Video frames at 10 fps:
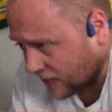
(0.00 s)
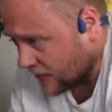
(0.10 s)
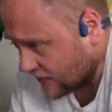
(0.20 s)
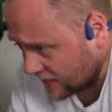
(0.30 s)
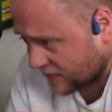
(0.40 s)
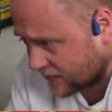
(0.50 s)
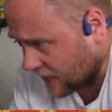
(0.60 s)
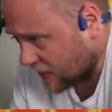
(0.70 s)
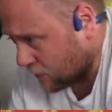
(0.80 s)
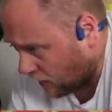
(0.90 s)
16
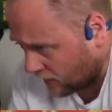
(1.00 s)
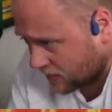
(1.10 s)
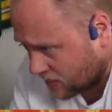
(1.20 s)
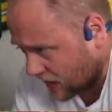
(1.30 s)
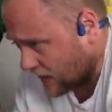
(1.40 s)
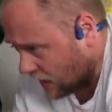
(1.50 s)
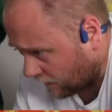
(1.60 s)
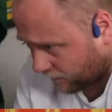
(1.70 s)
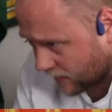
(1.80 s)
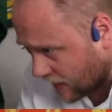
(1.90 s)
seconds behind is J.
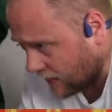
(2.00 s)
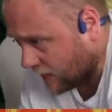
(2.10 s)
Guthrie.